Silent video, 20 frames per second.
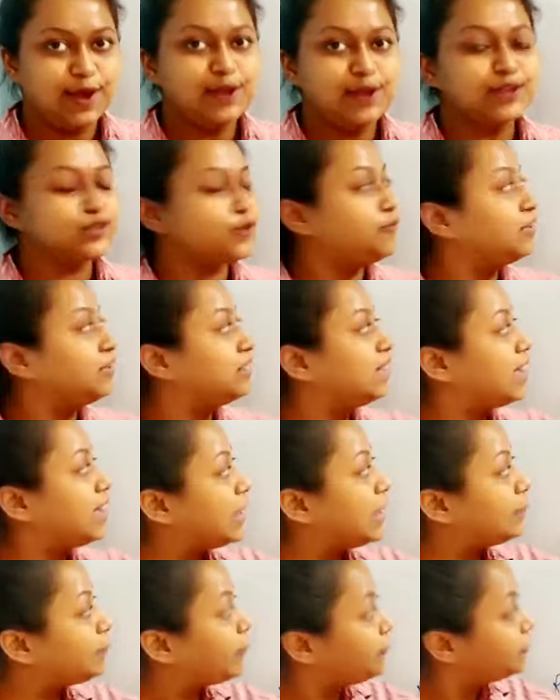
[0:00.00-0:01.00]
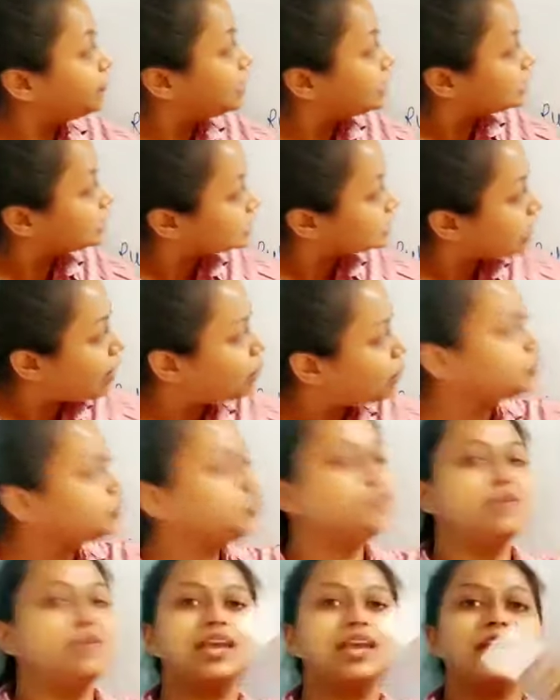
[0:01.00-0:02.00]
So with the help of these
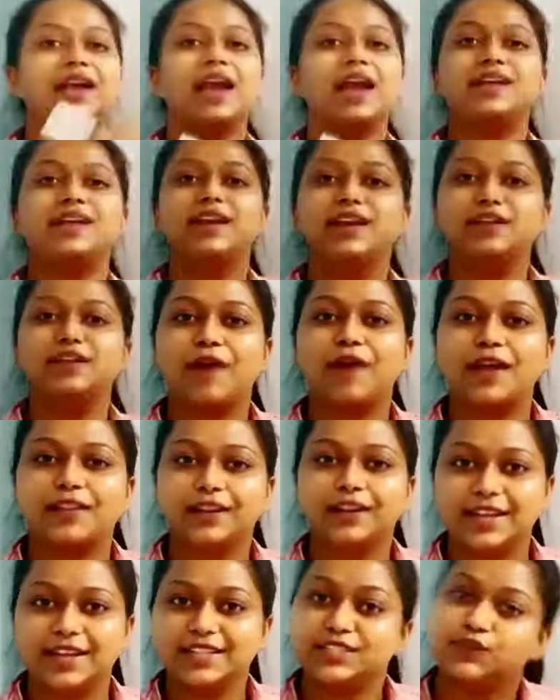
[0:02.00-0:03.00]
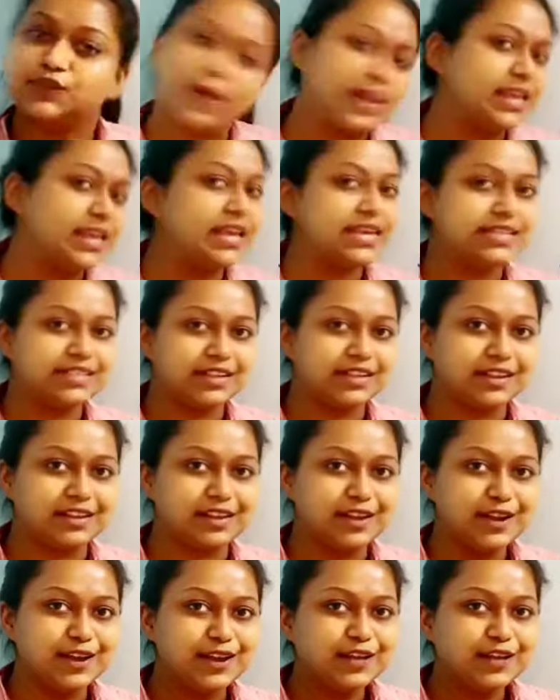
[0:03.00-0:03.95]
sounds, we can identify the tense very easily.